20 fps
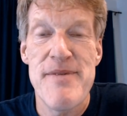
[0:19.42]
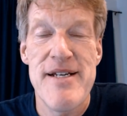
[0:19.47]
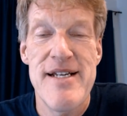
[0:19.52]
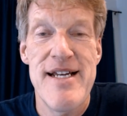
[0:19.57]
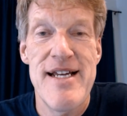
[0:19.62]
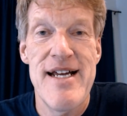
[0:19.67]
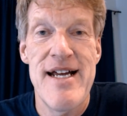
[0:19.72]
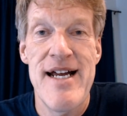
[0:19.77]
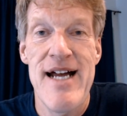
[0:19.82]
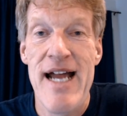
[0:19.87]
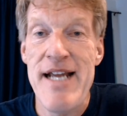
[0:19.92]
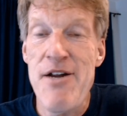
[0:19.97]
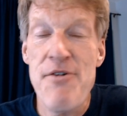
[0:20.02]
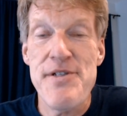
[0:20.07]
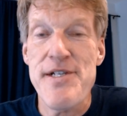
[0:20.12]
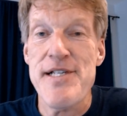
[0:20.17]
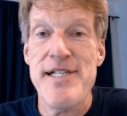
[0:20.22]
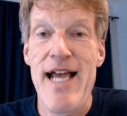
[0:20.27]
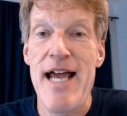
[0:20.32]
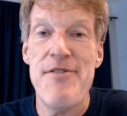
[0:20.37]
I know
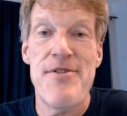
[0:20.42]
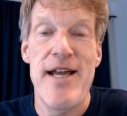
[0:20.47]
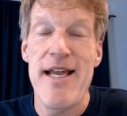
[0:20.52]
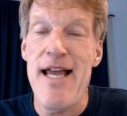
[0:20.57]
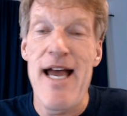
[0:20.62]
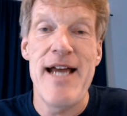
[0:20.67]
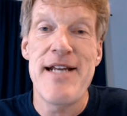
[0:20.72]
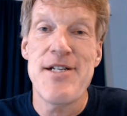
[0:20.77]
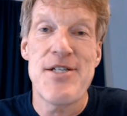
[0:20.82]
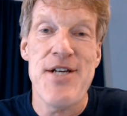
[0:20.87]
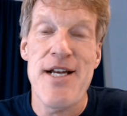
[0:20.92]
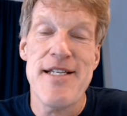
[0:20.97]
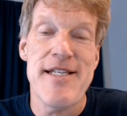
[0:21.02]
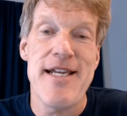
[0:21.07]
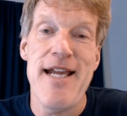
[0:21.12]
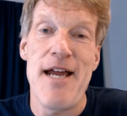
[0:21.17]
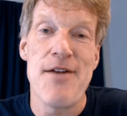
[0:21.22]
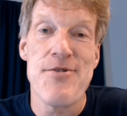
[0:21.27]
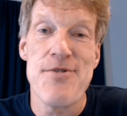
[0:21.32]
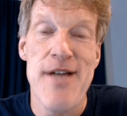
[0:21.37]
it's a Saturday. I had to check the
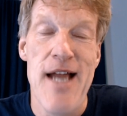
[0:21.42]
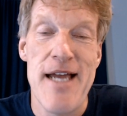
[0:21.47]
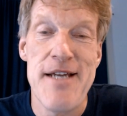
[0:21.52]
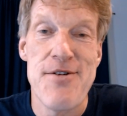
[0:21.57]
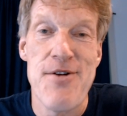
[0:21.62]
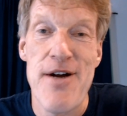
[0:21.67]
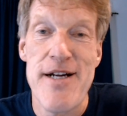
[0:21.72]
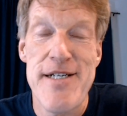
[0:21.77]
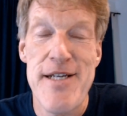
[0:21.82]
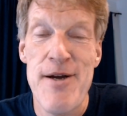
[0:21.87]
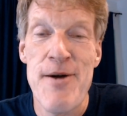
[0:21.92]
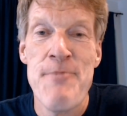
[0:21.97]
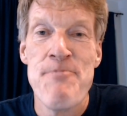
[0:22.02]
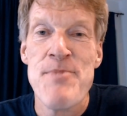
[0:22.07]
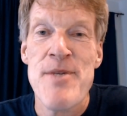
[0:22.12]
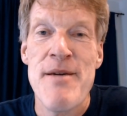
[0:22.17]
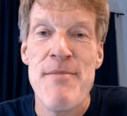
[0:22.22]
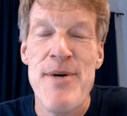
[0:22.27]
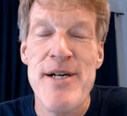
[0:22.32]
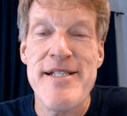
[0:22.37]
calendar. I had no idea.
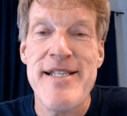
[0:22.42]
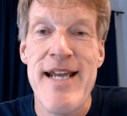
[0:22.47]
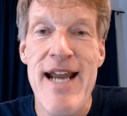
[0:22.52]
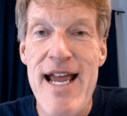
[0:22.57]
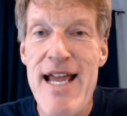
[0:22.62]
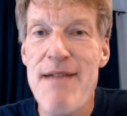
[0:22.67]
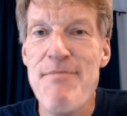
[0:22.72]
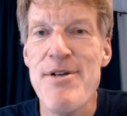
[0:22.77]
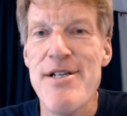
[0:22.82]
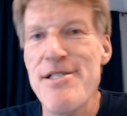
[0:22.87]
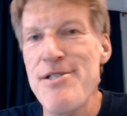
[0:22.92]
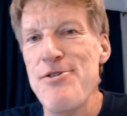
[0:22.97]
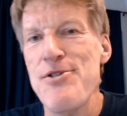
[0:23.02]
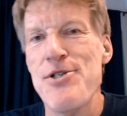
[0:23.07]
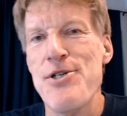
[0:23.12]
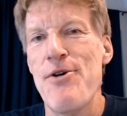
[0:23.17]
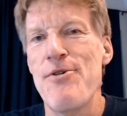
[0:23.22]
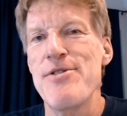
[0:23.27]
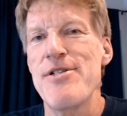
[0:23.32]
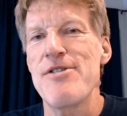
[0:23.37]
But today I'm going to do the
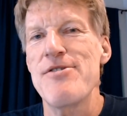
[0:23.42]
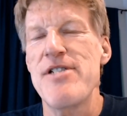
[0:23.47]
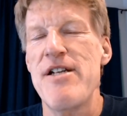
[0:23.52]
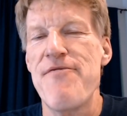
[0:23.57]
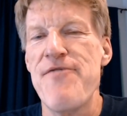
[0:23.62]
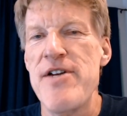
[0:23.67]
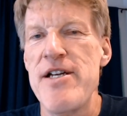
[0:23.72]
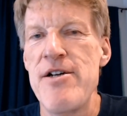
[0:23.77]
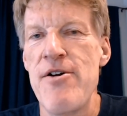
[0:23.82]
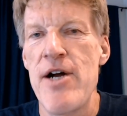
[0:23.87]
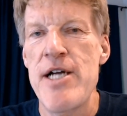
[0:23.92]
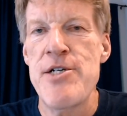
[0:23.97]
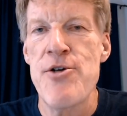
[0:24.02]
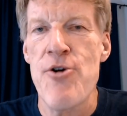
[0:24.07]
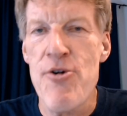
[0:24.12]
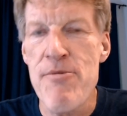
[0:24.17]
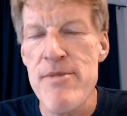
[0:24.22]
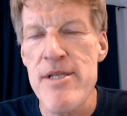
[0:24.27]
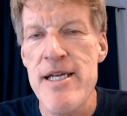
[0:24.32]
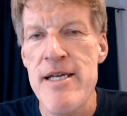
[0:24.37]
show a little different. You know, I
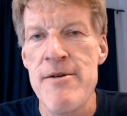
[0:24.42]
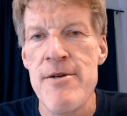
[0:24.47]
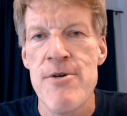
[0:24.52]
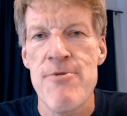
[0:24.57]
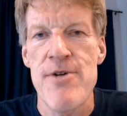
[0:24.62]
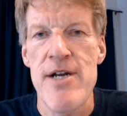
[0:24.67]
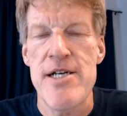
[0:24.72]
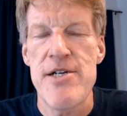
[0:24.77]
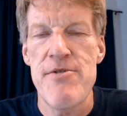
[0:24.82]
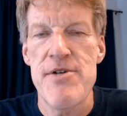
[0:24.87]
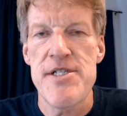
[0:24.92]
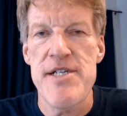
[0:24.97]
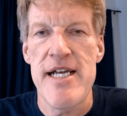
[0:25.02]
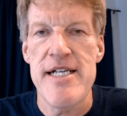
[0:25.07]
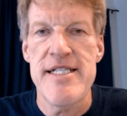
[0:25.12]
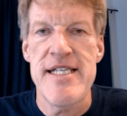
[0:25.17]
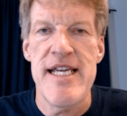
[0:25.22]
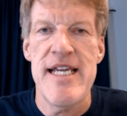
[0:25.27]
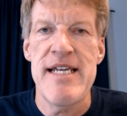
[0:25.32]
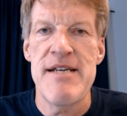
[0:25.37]

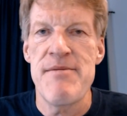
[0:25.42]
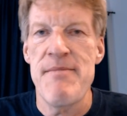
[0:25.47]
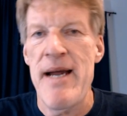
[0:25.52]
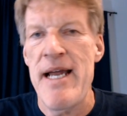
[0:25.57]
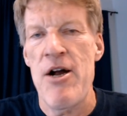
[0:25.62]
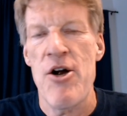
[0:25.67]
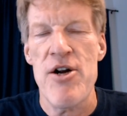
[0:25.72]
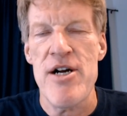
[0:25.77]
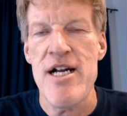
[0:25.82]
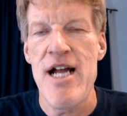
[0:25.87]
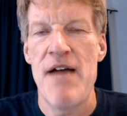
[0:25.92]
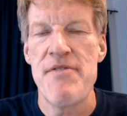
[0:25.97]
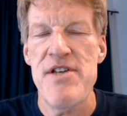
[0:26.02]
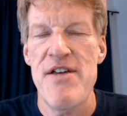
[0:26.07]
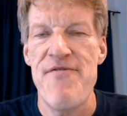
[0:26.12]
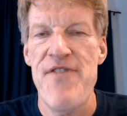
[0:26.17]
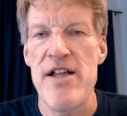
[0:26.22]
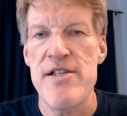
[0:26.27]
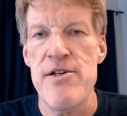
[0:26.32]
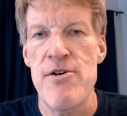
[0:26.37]
dig in my archives. I
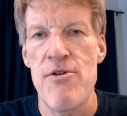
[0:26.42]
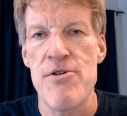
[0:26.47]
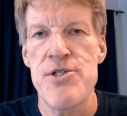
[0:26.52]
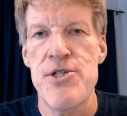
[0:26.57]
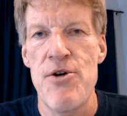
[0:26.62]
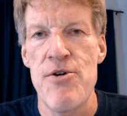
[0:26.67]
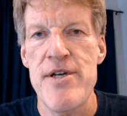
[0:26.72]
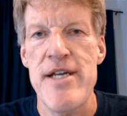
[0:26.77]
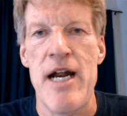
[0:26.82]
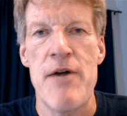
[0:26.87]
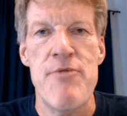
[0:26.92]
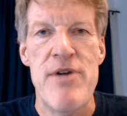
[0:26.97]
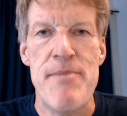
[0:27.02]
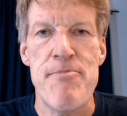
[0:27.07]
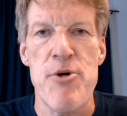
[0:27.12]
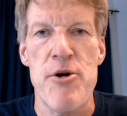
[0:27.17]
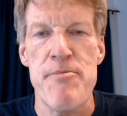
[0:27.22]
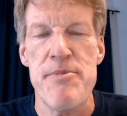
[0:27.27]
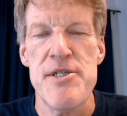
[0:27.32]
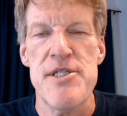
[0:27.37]
found an old joke and I
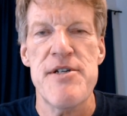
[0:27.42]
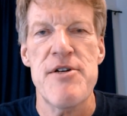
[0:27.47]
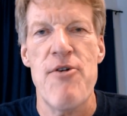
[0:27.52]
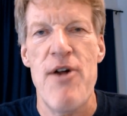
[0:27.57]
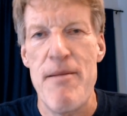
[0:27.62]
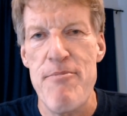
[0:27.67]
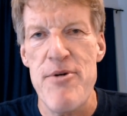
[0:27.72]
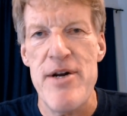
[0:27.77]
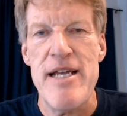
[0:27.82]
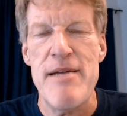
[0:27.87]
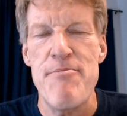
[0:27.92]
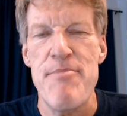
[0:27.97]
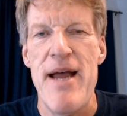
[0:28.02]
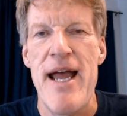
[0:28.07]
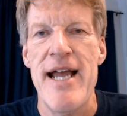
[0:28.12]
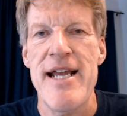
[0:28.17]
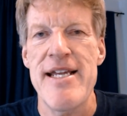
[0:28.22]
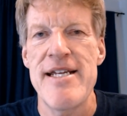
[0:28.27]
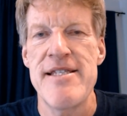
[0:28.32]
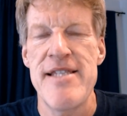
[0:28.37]
repurpose it or I bring it
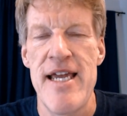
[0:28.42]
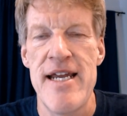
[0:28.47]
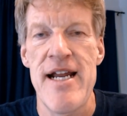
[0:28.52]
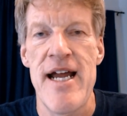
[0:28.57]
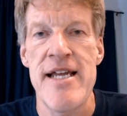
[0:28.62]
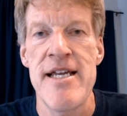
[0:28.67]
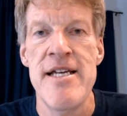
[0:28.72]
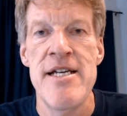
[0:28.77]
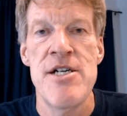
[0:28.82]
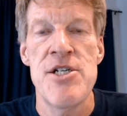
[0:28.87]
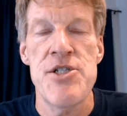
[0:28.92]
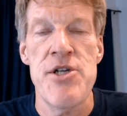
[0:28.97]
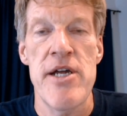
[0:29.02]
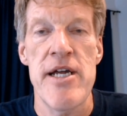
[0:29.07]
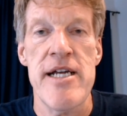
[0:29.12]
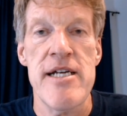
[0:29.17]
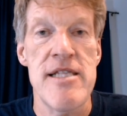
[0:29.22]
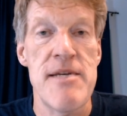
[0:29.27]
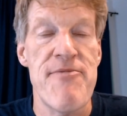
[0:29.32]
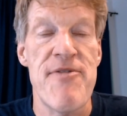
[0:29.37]
back. And then I show you a
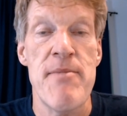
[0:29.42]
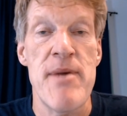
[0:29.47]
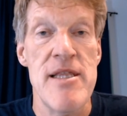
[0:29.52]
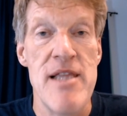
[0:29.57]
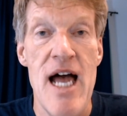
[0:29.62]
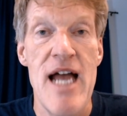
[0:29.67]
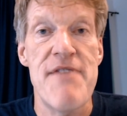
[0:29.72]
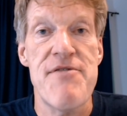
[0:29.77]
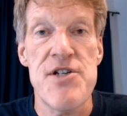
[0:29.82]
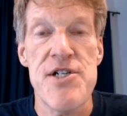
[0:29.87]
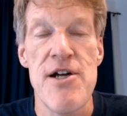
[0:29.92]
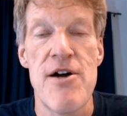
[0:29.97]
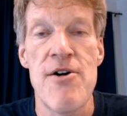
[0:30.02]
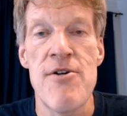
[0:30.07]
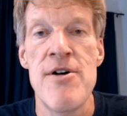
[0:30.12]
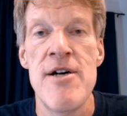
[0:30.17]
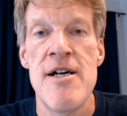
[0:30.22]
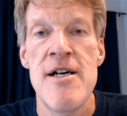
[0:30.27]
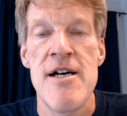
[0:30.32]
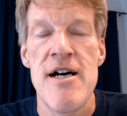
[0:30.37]
clip from a live
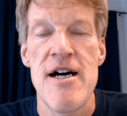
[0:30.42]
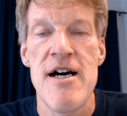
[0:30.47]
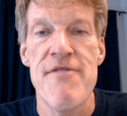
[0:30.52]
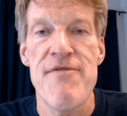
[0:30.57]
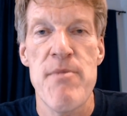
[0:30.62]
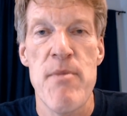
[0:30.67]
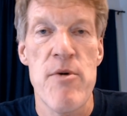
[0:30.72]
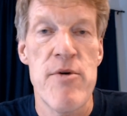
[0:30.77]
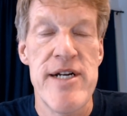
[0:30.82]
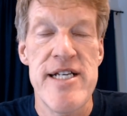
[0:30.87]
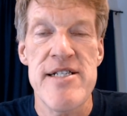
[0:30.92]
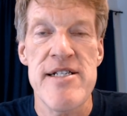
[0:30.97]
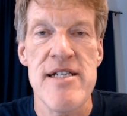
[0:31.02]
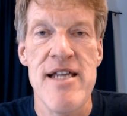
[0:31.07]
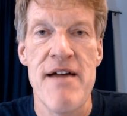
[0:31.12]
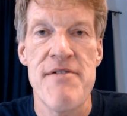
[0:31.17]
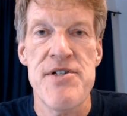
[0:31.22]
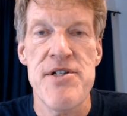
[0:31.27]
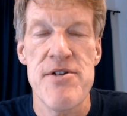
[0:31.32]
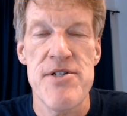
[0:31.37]
show, from a recent
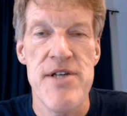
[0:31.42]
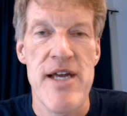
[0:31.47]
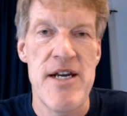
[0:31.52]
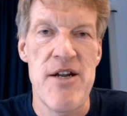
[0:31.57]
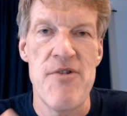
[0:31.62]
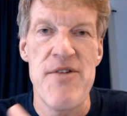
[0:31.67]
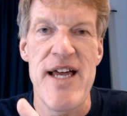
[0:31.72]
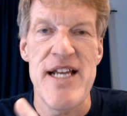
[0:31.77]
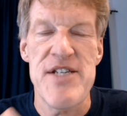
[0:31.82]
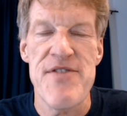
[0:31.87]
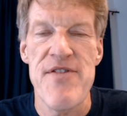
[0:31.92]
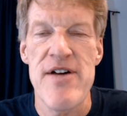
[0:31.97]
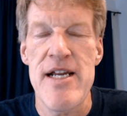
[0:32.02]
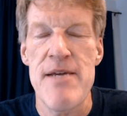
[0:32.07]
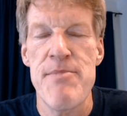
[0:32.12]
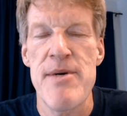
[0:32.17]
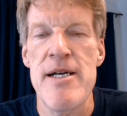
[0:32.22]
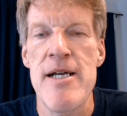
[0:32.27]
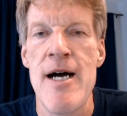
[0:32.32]
live show. I know that's funny. But